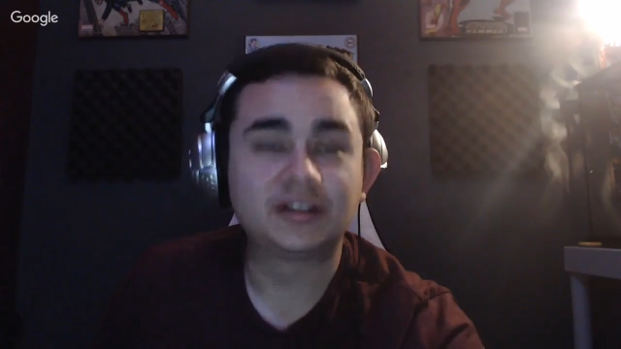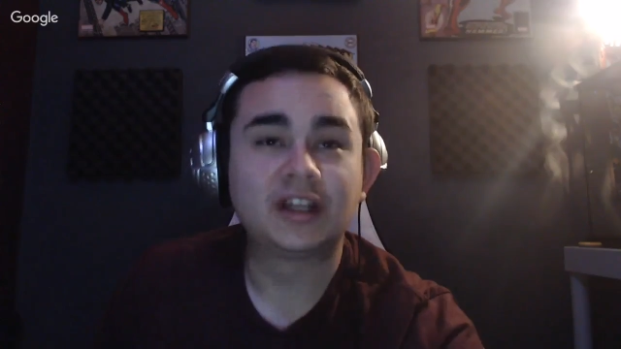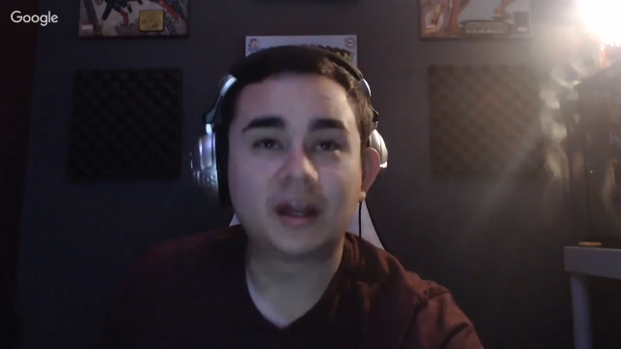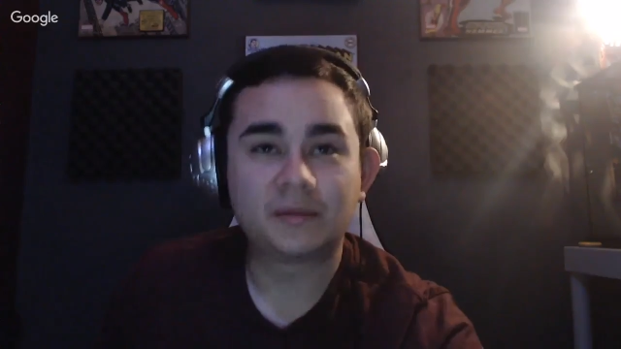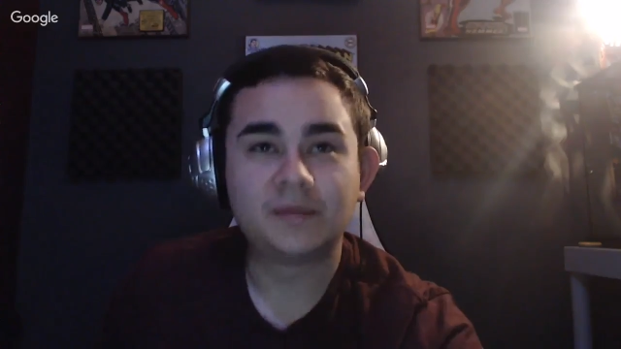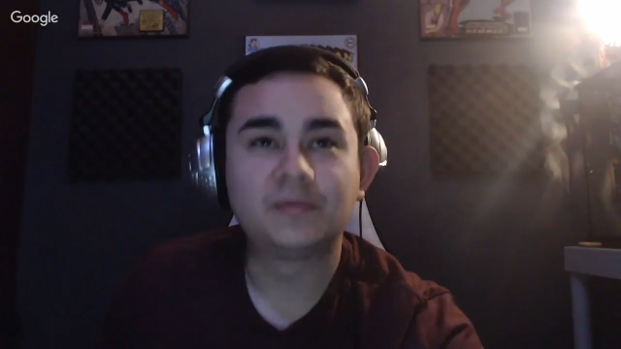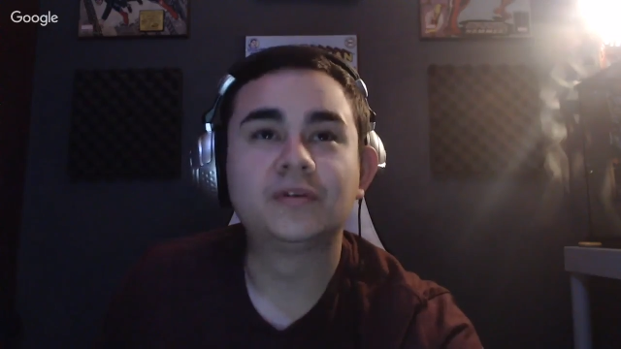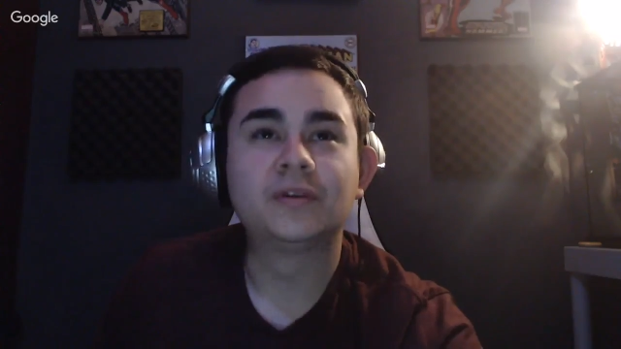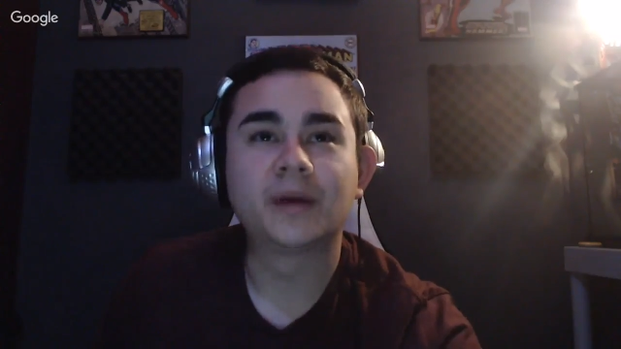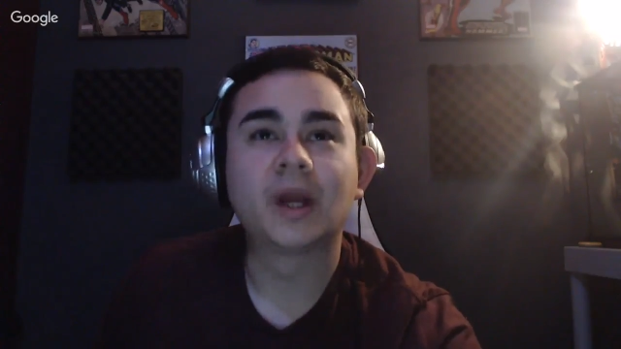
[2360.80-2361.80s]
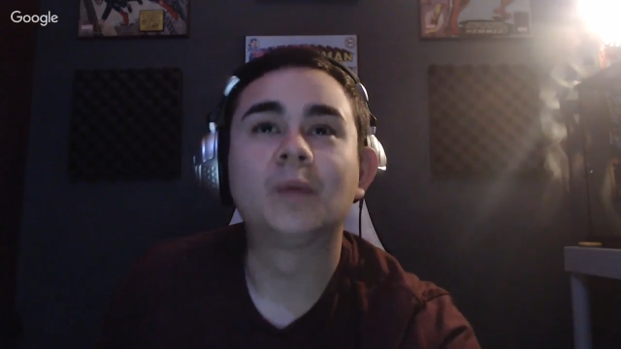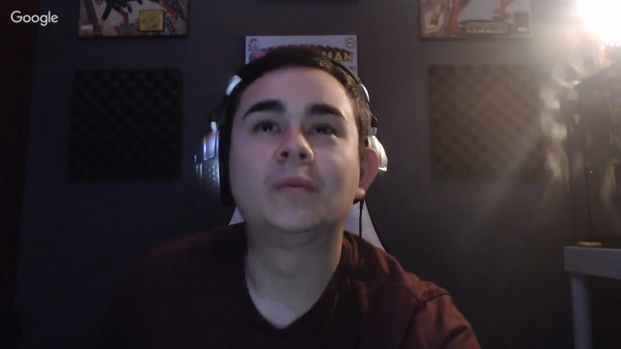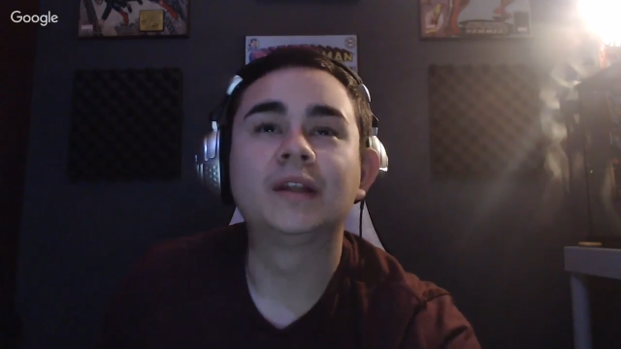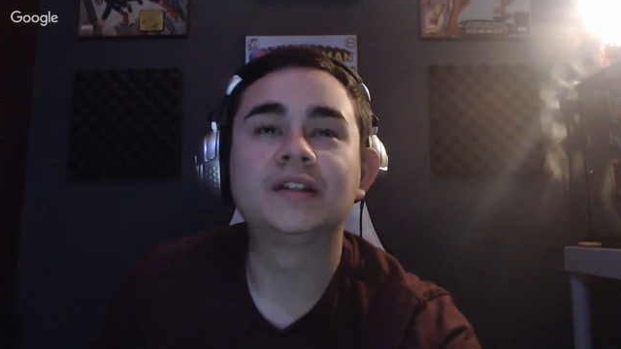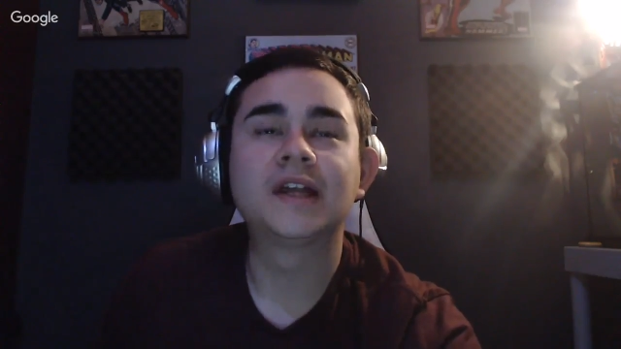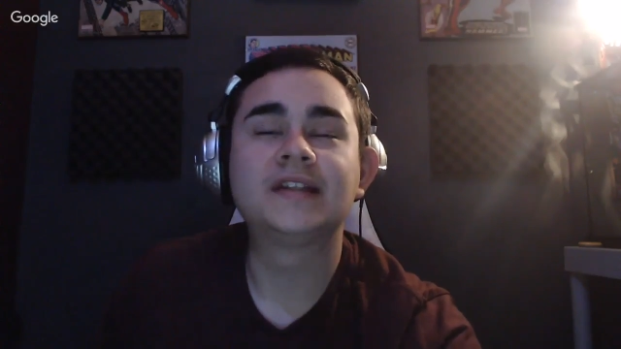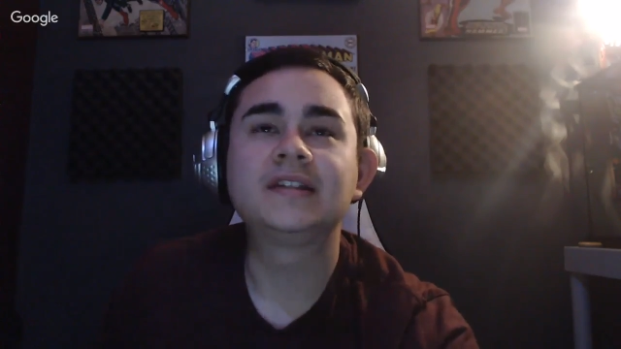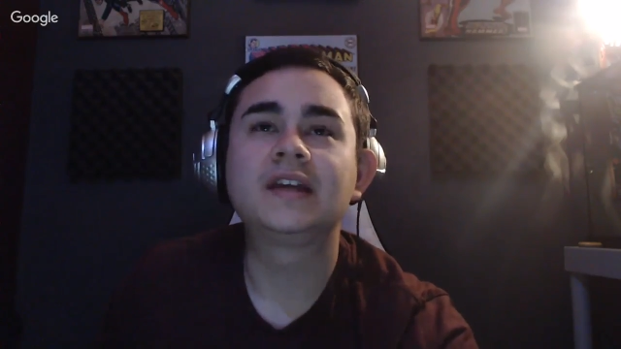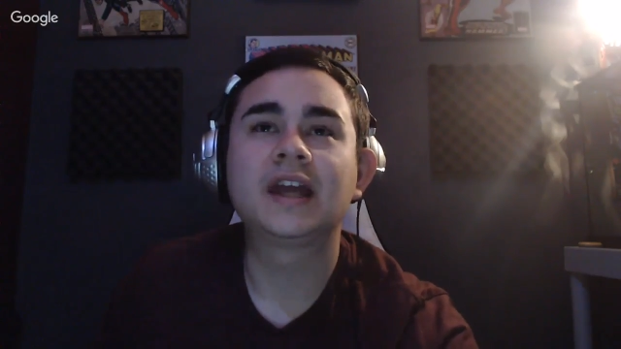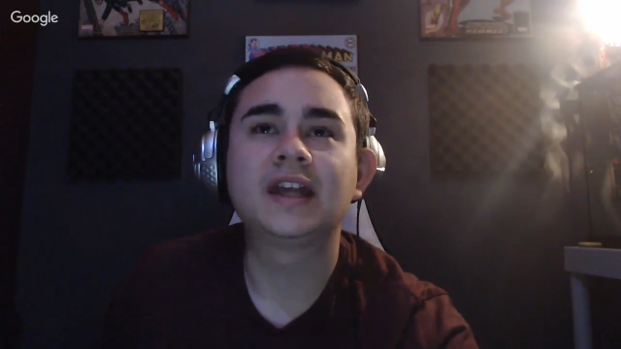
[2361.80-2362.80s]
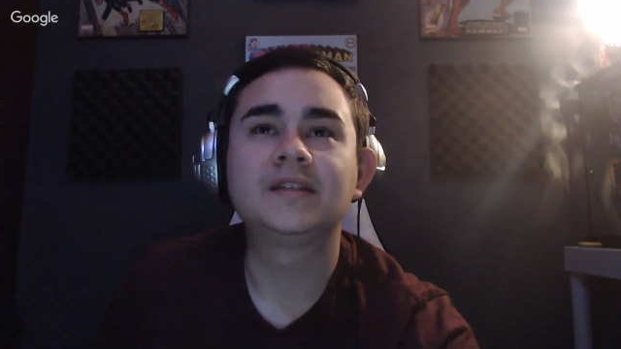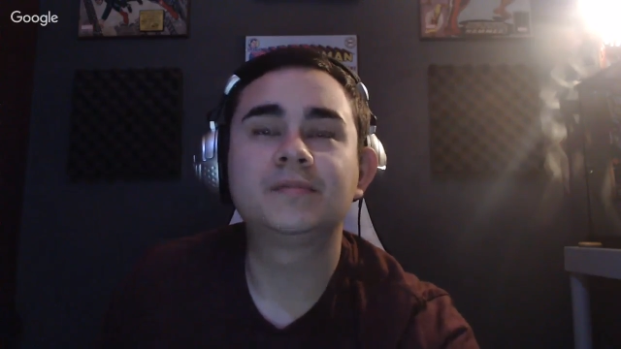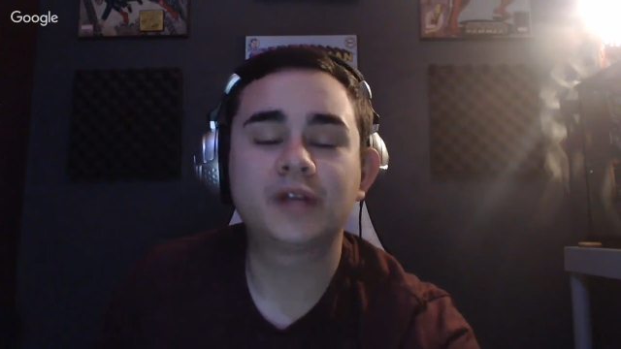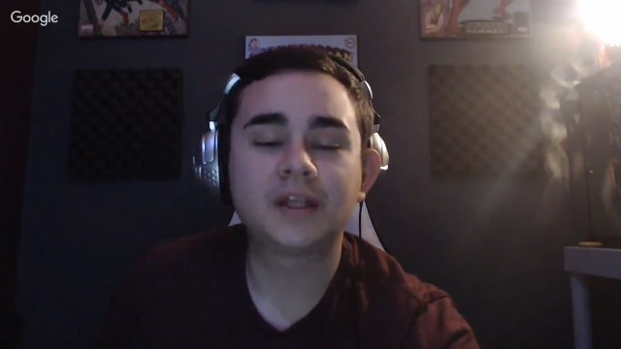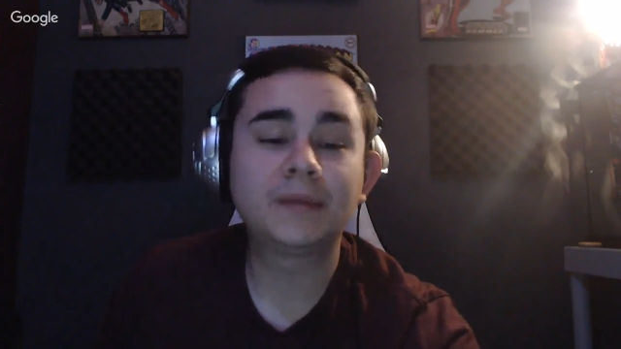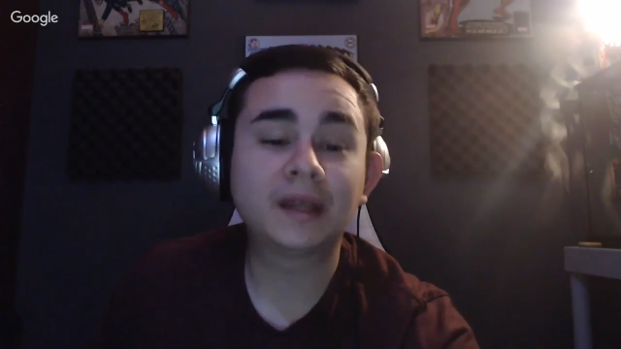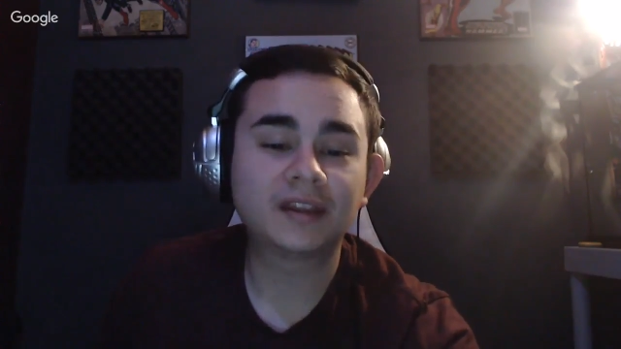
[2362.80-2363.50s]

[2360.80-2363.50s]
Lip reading: a lot of people in the paranormal. It's a pretty big